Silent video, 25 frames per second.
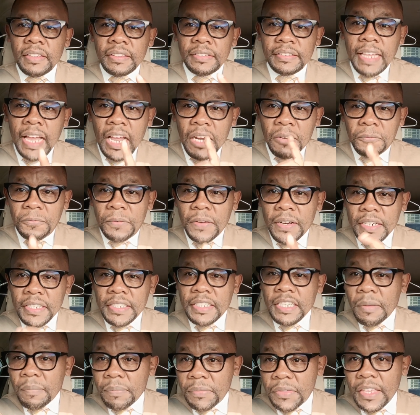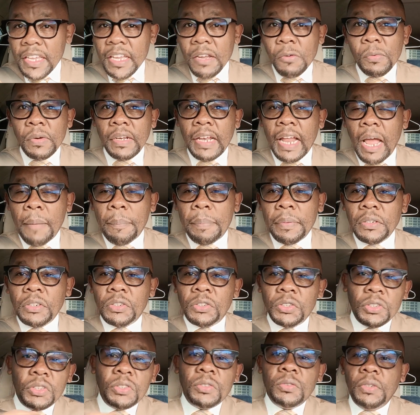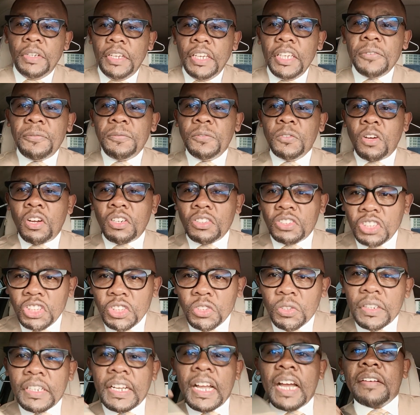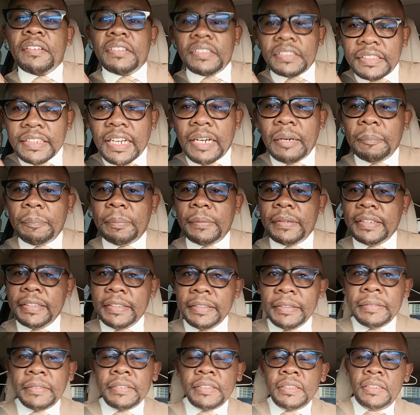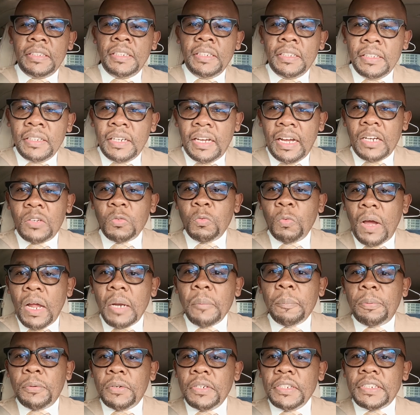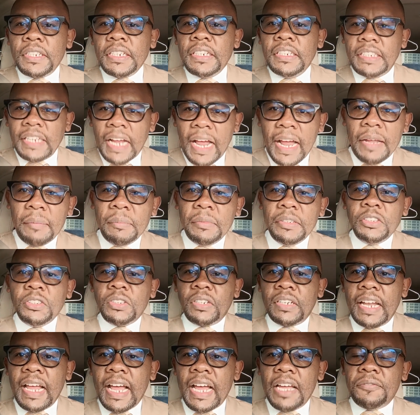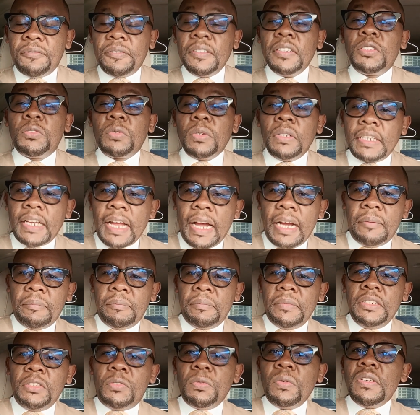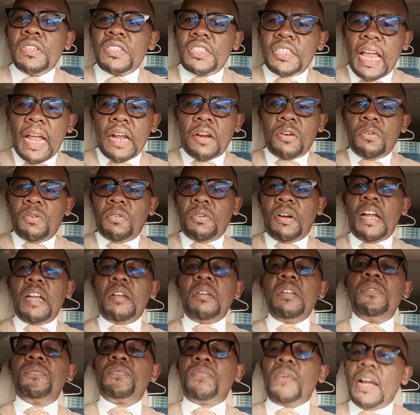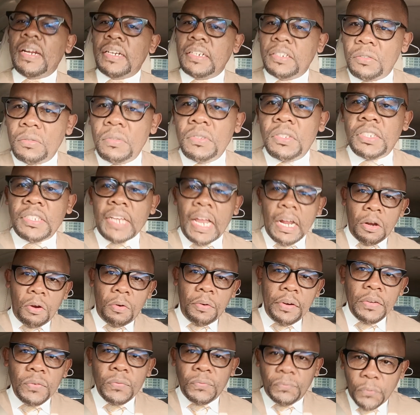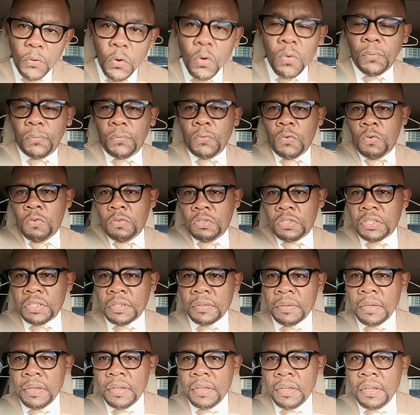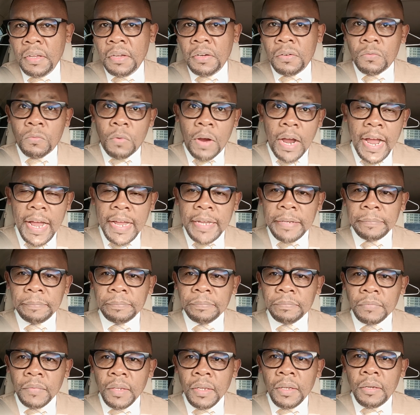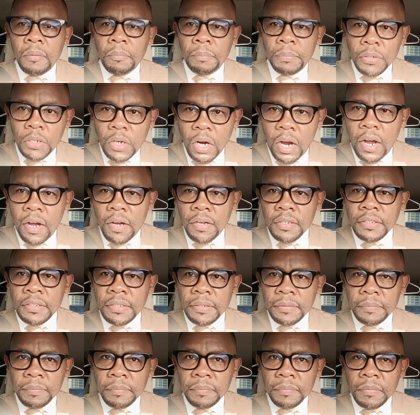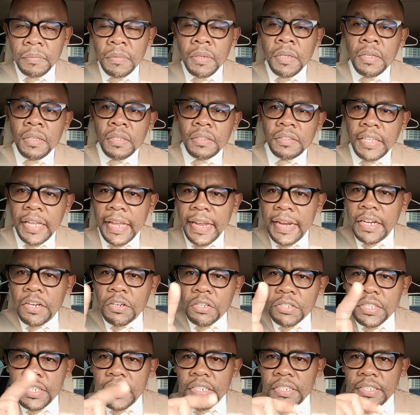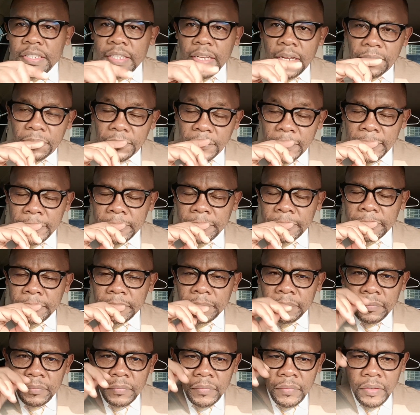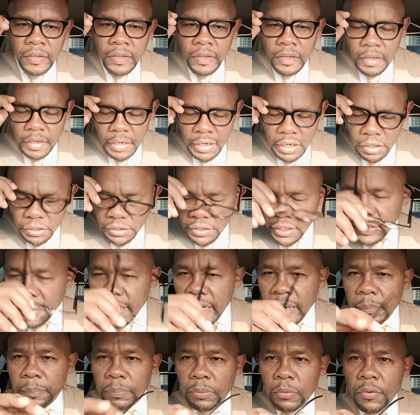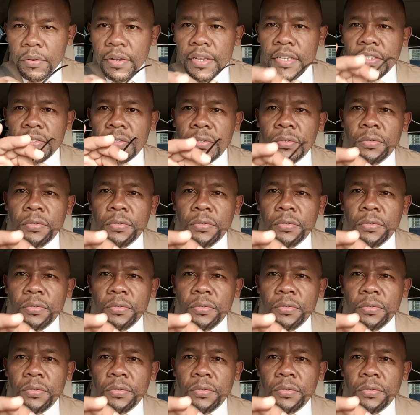that very same thing will happen to you, if not in your current company. At one point in time in your life, it will come, it will circle, and in fact, it will circle in full force. Why? Because the innocent suffer, innocent employees